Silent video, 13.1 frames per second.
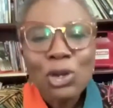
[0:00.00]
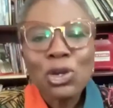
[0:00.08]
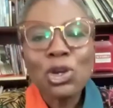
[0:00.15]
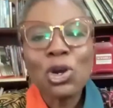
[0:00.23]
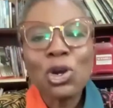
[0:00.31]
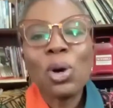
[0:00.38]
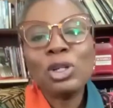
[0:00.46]

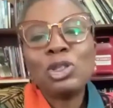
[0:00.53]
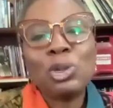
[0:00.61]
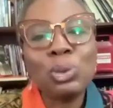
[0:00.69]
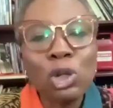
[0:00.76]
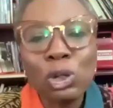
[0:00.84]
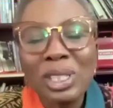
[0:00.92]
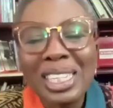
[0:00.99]

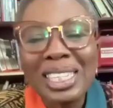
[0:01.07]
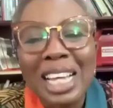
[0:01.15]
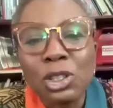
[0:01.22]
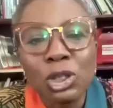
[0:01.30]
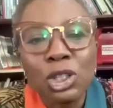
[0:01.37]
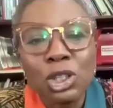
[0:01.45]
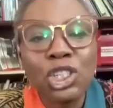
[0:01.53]
You
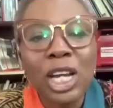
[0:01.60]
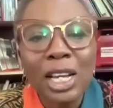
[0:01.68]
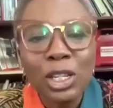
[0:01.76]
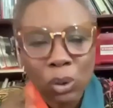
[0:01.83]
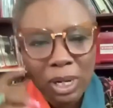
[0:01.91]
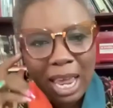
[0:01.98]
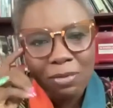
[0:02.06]

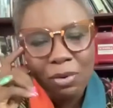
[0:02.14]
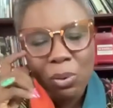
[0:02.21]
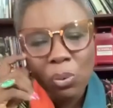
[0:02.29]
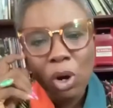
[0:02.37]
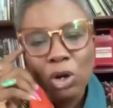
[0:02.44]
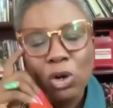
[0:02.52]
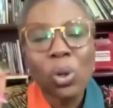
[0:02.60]
disassociate with
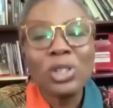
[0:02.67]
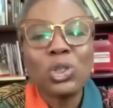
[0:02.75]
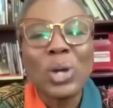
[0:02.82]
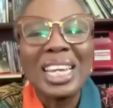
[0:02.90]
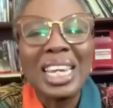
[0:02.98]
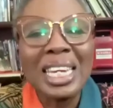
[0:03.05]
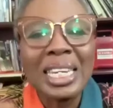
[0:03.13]
everyone. You want
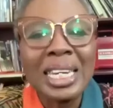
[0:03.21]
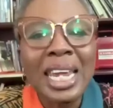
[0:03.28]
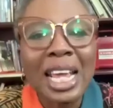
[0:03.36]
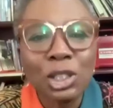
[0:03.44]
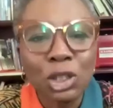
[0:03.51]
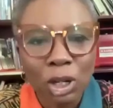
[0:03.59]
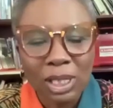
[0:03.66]
to
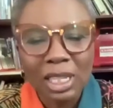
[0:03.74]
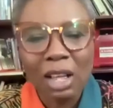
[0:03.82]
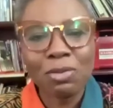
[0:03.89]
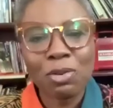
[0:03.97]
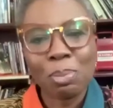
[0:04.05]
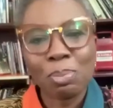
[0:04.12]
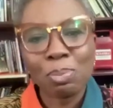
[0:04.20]
alienate
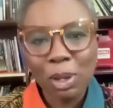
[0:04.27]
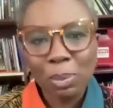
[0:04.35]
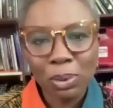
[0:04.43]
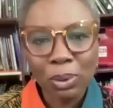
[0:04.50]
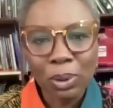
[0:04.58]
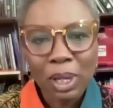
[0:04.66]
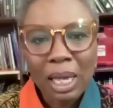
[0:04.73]
yourself from
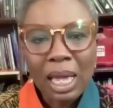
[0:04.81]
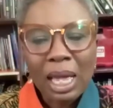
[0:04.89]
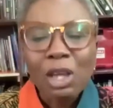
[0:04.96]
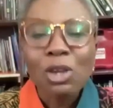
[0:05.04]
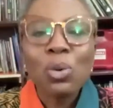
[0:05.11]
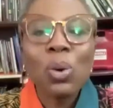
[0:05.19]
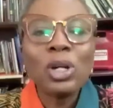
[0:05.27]
people.
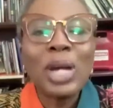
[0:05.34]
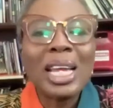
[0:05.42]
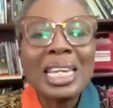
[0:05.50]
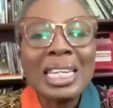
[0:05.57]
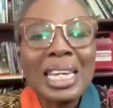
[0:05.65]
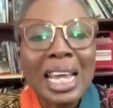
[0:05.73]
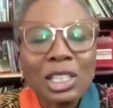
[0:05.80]
You want to
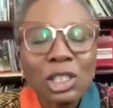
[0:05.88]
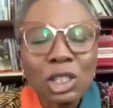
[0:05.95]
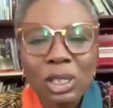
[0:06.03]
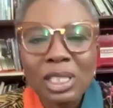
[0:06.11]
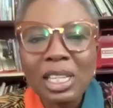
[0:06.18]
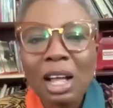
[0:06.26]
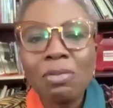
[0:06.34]
alienate
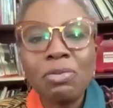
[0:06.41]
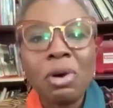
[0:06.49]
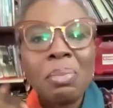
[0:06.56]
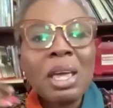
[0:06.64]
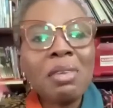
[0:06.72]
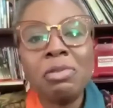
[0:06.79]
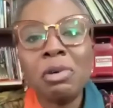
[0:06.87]
yourself
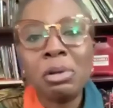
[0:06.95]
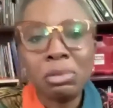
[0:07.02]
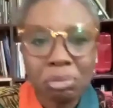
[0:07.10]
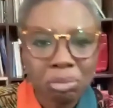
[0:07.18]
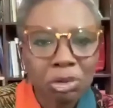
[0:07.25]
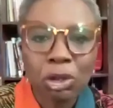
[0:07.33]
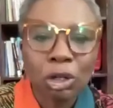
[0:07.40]
from
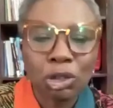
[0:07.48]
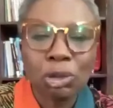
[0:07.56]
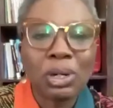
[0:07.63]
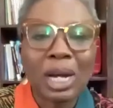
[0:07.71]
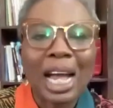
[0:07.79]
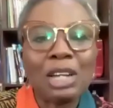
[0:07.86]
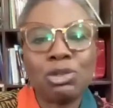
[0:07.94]
even
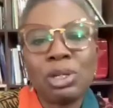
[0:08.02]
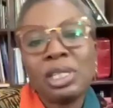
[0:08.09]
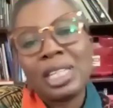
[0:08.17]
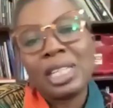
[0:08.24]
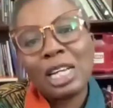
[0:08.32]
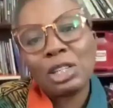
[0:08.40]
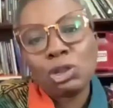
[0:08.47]
social gatherings
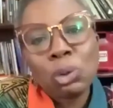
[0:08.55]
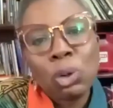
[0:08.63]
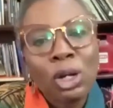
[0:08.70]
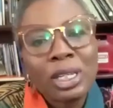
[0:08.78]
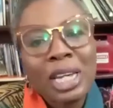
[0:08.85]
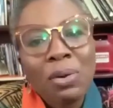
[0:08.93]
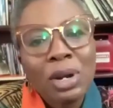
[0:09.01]
that you
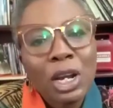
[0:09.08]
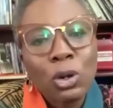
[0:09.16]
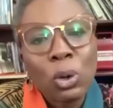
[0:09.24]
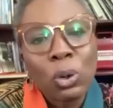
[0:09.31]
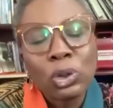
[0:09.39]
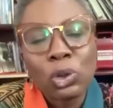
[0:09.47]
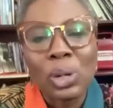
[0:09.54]
ordinarily
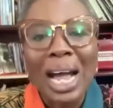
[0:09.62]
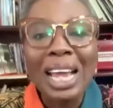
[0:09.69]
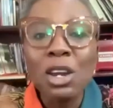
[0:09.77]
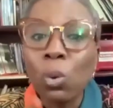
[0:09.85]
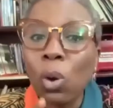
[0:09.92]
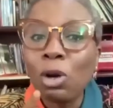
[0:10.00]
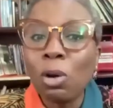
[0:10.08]
go to. And
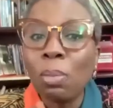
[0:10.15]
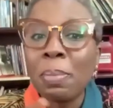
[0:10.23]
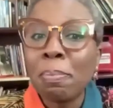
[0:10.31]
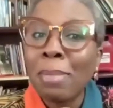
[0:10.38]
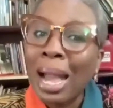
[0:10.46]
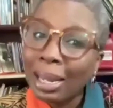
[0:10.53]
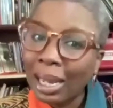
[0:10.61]
you want to be
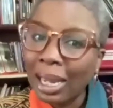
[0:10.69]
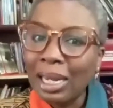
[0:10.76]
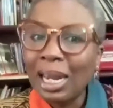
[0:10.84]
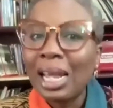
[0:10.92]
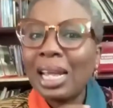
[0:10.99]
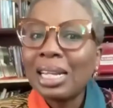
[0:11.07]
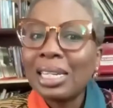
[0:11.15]

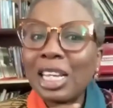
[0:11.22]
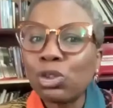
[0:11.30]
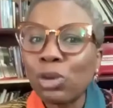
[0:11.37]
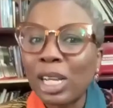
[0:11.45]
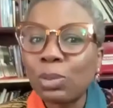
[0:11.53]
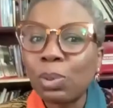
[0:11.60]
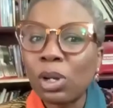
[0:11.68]
marking these
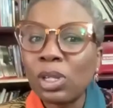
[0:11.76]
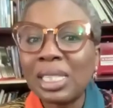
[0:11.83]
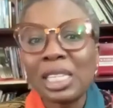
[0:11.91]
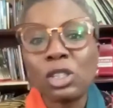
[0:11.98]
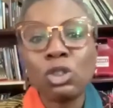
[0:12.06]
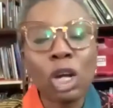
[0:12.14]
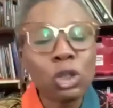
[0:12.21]

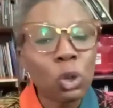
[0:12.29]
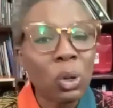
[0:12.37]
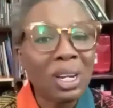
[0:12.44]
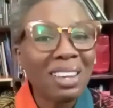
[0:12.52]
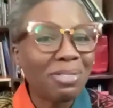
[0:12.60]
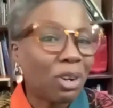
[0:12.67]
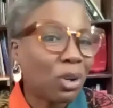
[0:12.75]
responses, not
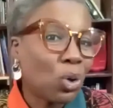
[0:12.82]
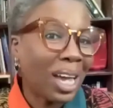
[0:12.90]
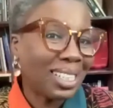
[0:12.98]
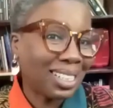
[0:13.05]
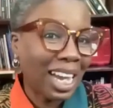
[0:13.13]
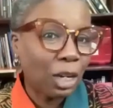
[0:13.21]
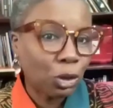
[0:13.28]
only for you
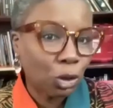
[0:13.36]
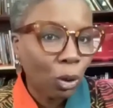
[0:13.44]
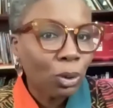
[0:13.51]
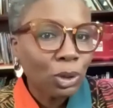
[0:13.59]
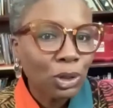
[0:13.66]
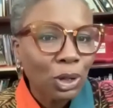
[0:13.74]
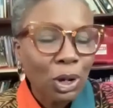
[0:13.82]
as the
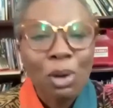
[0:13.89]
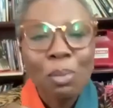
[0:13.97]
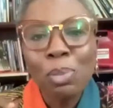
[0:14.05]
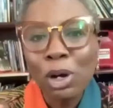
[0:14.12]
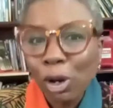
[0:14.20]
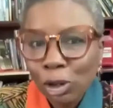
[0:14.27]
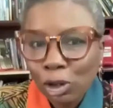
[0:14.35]
adults,
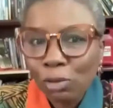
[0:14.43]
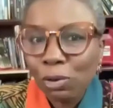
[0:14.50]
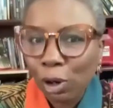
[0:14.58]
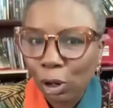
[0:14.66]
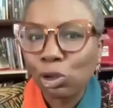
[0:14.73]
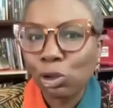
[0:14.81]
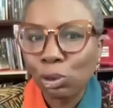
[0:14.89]
but also
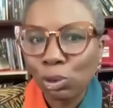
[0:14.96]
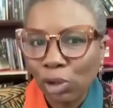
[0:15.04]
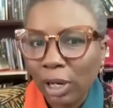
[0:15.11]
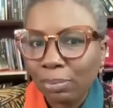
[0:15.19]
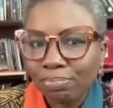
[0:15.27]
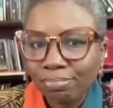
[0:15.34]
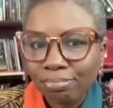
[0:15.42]
for your
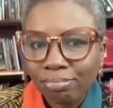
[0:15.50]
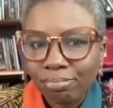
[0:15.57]
children.